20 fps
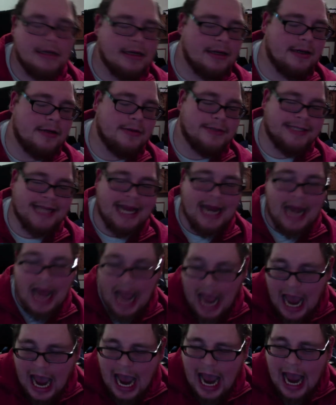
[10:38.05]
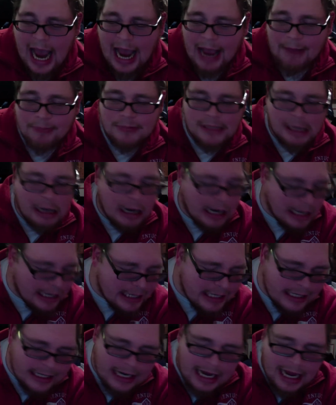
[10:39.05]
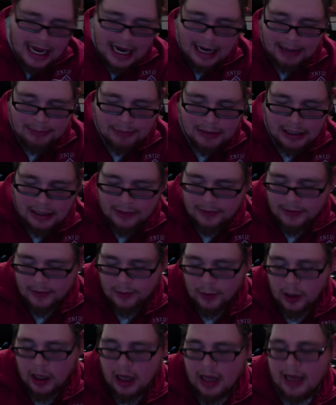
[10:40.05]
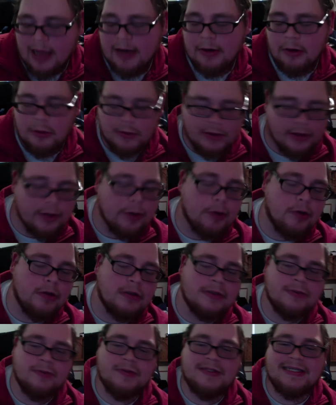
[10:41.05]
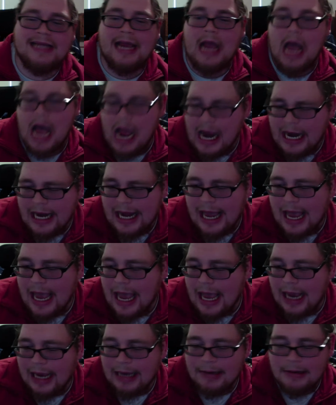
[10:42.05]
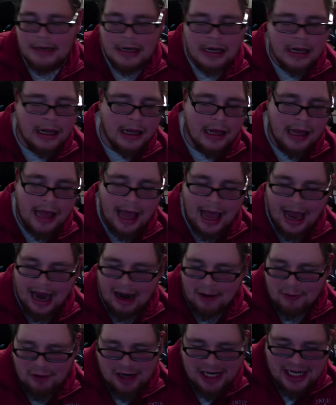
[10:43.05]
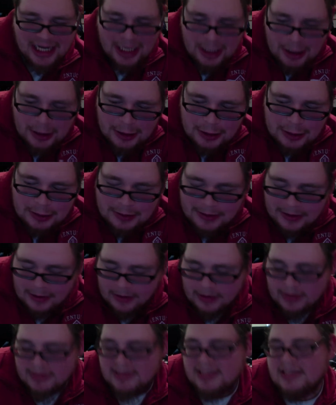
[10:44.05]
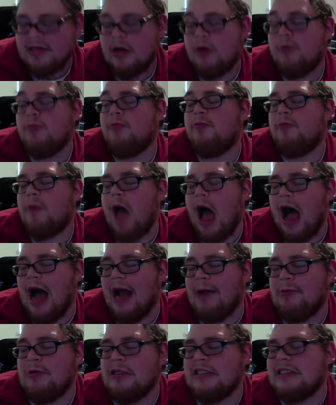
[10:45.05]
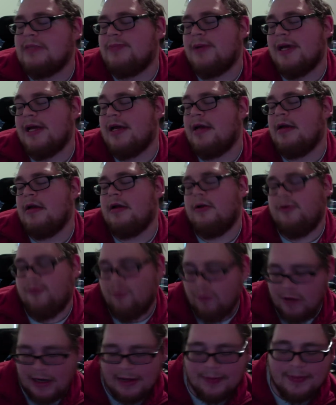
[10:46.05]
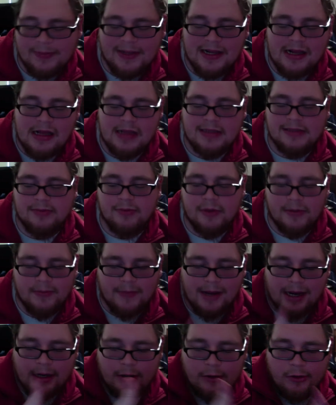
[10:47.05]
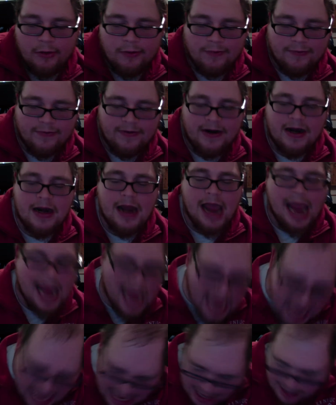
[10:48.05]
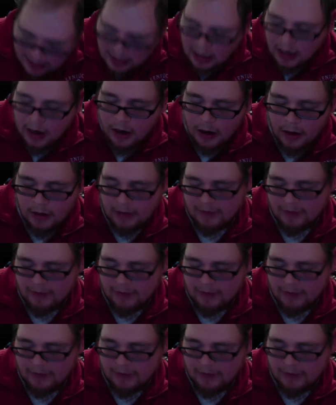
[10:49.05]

saying, hey, I'm talking to Nick, blah, blah, blah. And all the girls would say, hi, Nick, and how are you? And all. So I would spend 20 minutes with my girlfriend and her